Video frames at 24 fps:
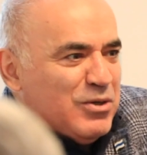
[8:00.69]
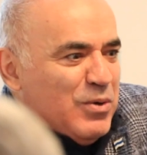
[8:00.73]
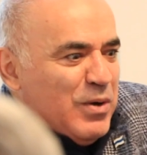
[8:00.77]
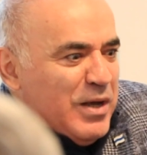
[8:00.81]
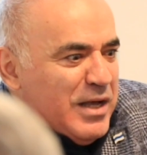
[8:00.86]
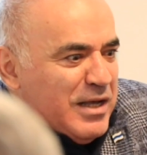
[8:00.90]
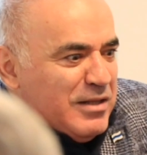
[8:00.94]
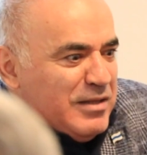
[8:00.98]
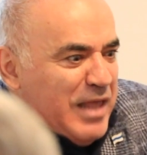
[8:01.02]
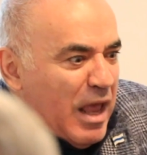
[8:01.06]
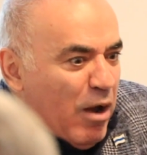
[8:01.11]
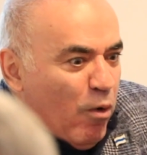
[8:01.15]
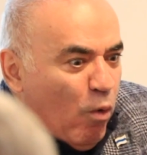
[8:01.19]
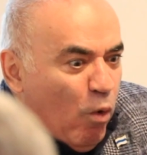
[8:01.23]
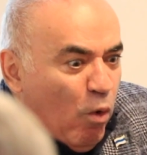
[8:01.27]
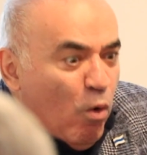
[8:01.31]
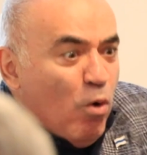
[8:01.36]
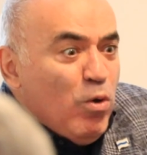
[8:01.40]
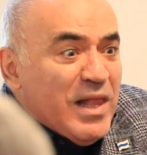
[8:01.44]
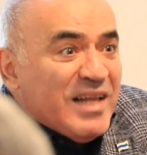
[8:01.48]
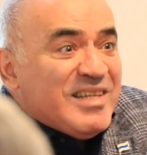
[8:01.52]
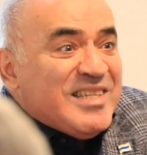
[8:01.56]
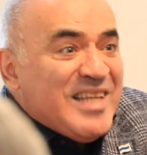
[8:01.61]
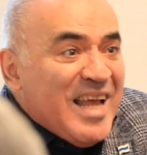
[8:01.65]
So they
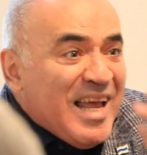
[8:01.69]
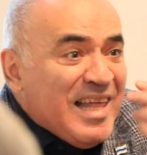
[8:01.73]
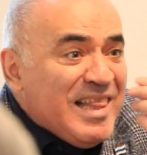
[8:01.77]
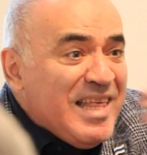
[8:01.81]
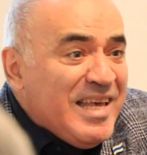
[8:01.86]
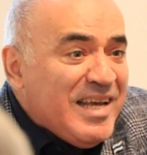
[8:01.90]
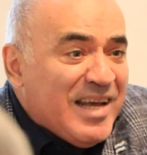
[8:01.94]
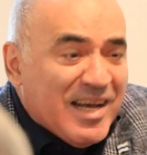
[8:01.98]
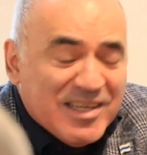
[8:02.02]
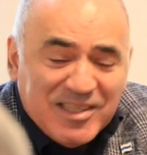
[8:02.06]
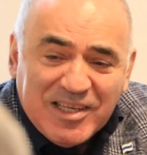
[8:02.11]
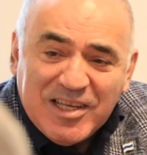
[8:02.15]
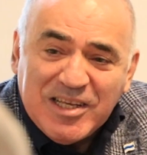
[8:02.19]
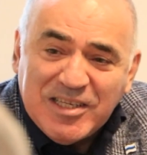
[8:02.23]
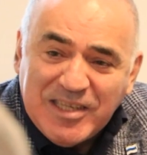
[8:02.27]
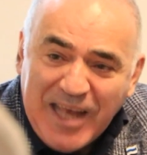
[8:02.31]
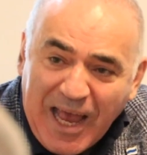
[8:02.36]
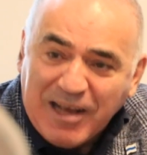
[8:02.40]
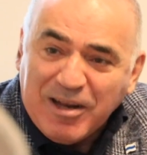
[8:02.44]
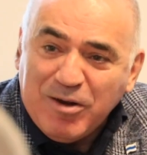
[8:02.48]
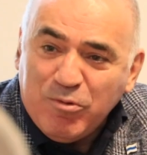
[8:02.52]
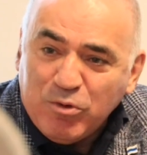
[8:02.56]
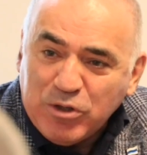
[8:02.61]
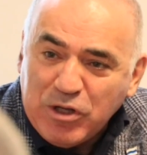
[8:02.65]
all are telling us
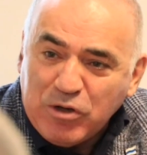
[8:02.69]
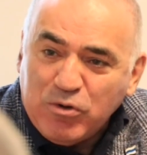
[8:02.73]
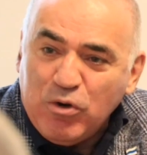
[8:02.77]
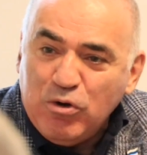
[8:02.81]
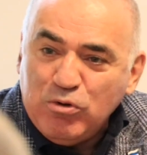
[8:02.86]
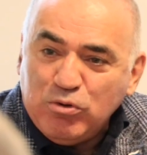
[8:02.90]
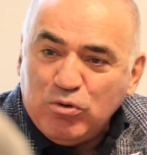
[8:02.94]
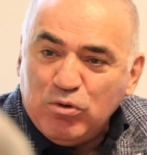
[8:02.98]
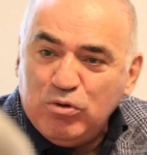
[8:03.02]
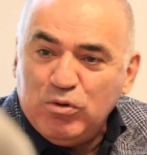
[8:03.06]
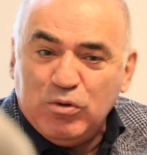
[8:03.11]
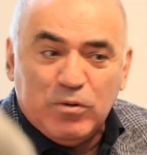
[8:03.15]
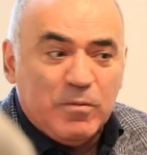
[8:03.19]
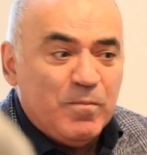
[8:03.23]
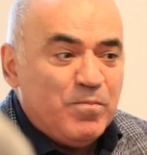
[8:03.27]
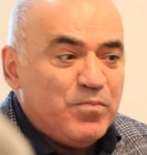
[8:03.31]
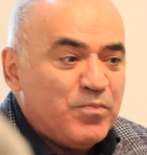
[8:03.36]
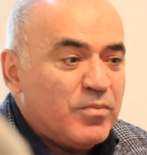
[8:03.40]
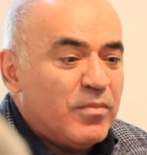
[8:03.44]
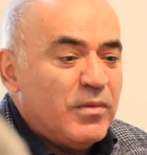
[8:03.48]
exactly what they're going to do.